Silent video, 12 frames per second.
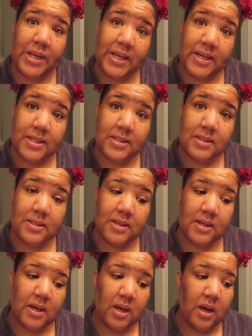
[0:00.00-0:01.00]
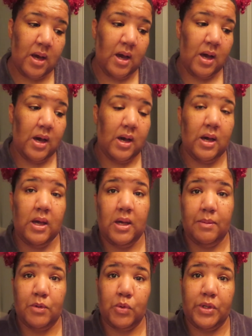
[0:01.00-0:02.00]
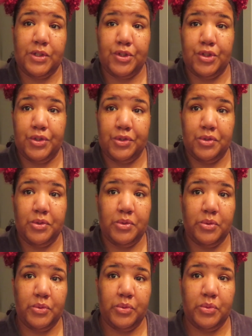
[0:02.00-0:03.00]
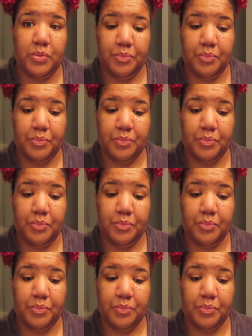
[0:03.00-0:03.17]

it. I am going to